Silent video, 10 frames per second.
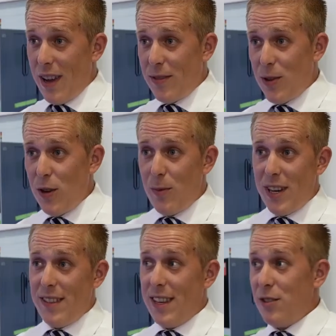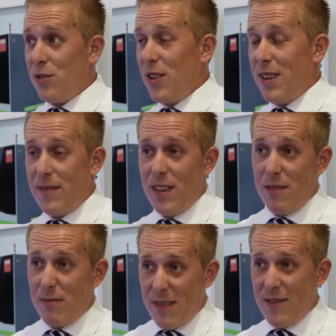through, been in the industry for
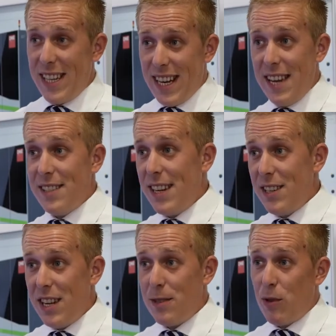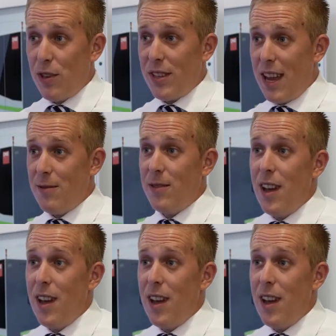17, 18 years plus now.